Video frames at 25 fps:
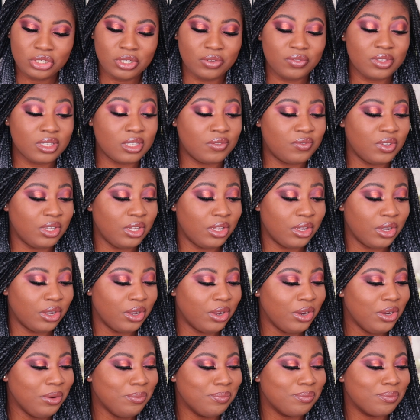of this
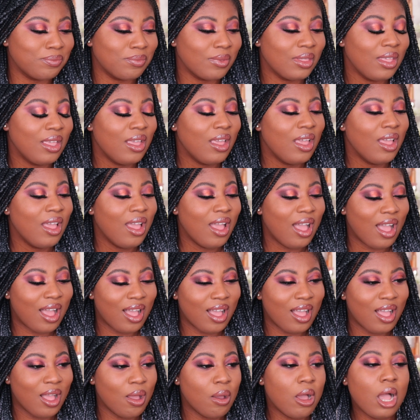video.
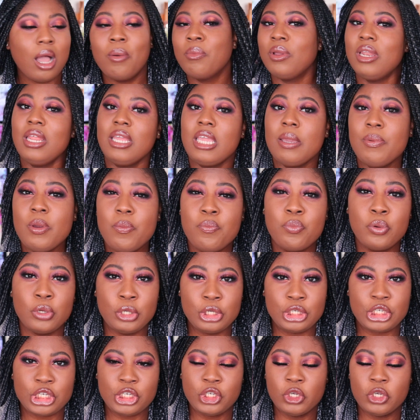I'm gonna keep it bougie.